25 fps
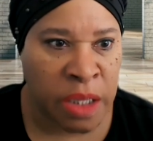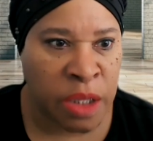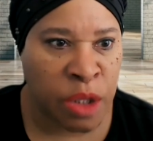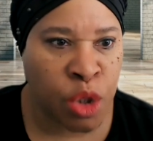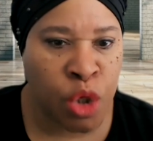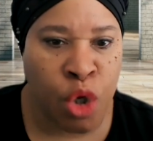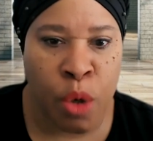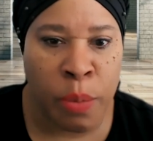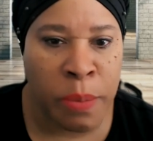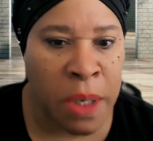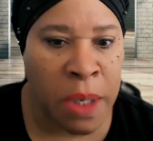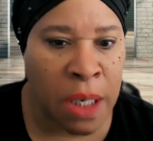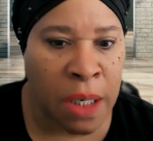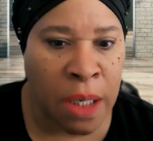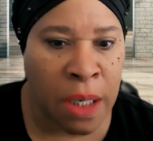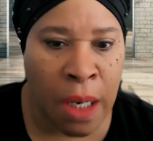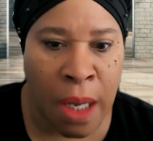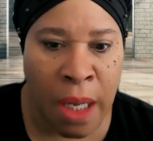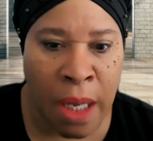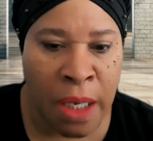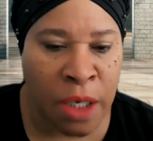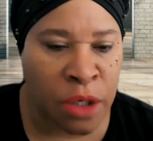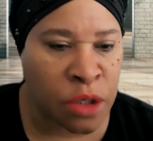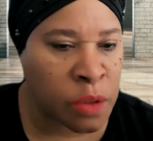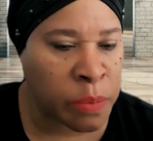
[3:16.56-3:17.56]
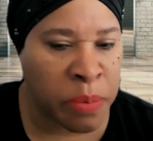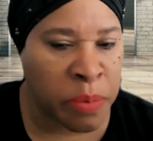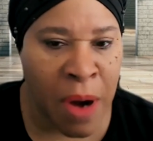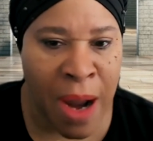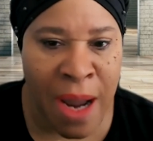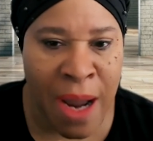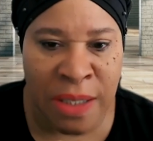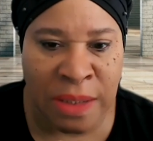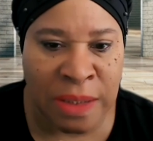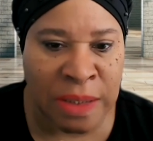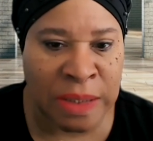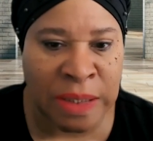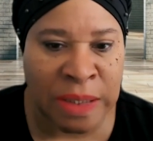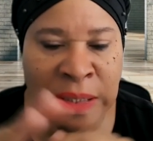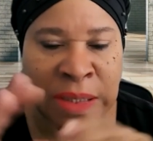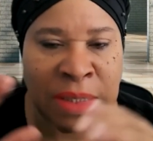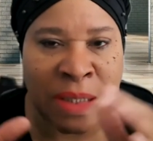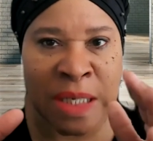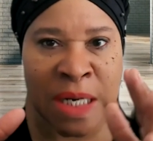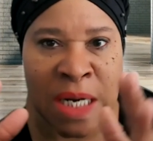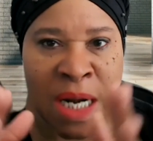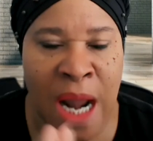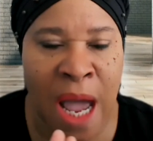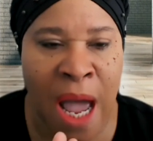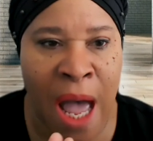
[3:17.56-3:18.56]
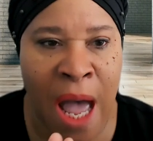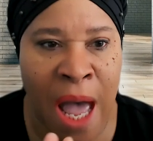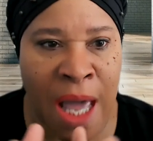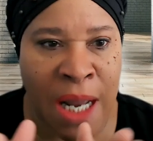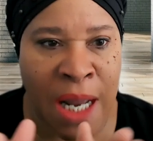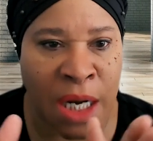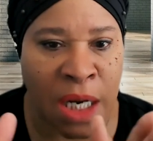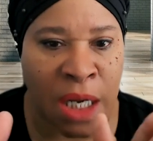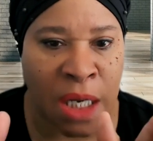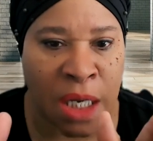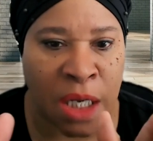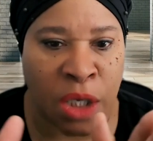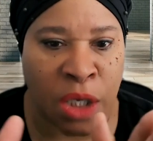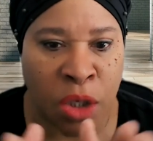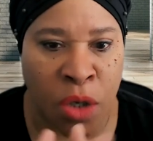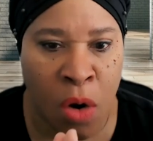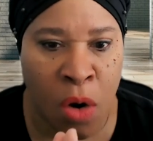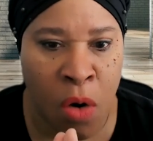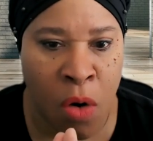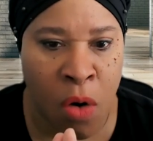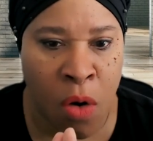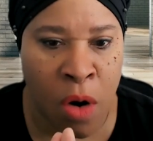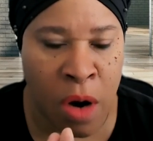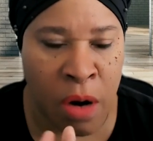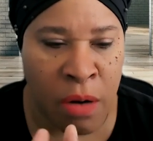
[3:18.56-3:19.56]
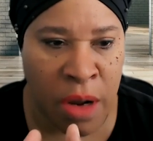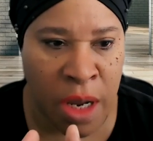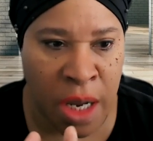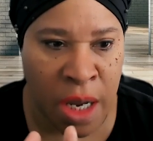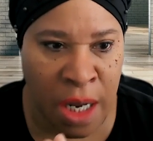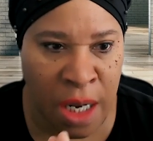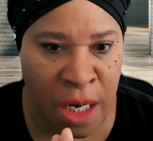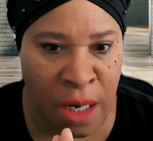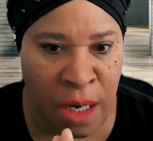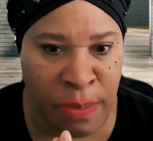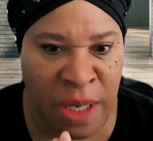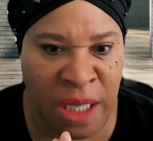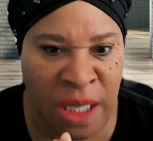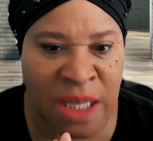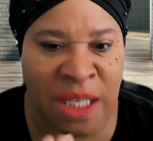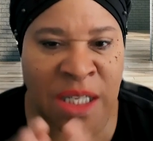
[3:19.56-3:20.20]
Newman Enterprises is not your enemy.